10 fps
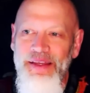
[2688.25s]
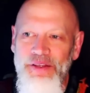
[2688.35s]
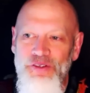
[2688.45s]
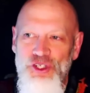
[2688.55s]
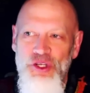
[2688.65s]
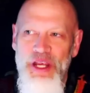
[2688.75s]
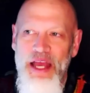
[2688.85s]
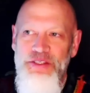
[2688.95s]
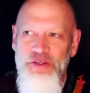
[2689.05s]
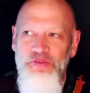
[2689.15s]

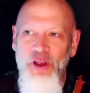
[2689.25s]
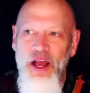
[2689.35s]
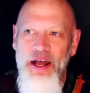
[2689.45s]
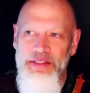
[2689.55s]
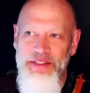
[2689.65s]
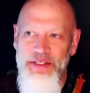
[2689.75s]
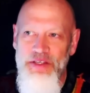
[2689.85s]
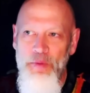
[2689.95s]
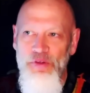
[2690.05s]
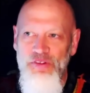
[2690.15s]
Judaizer for us is
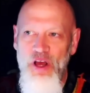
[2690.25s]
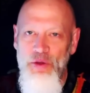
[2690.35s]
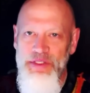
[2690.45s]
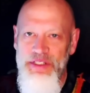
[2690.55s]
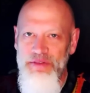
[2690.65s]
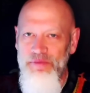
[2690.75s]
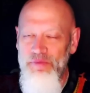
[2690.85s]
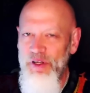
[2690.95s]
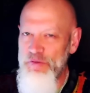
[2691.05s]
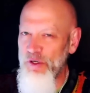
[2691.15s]
almost always
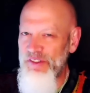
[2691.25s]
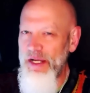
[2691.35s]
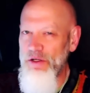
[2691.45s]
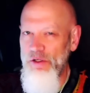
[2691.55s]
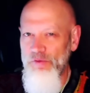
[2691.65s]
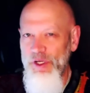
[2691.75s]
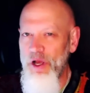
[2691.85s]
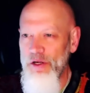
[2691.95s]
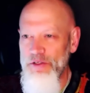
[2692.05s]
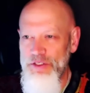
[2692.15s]
much more technical in
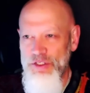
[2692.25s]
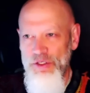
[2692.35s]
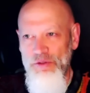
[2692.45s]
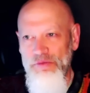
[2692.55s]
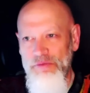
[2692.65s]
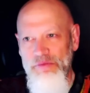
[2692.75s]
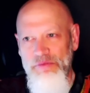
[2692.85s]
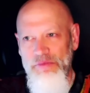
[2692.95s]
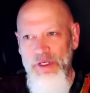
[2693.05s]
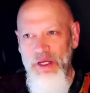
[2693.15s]
regards to
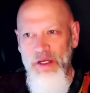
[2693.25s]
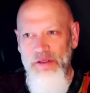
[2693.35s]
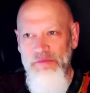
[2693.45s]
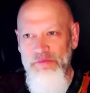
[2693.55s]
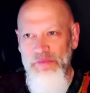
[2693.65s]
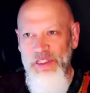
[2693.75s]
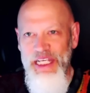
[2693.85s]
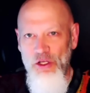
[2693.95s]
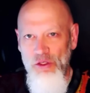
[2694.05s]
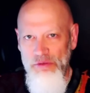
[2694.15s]

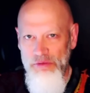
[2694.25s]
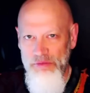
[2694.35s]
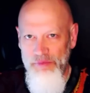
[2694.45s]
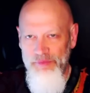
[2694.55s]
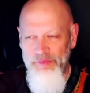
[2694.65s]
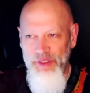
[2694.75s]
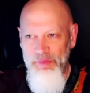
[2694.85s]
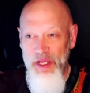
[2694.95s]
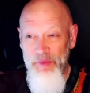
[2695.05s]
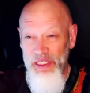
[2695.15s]
legal,
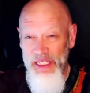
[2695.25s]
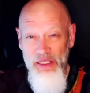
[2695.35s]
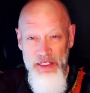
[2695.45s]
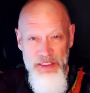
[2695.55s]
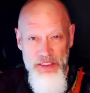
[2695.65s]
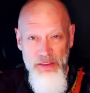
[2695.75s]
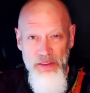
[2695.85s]
becoming a legalist,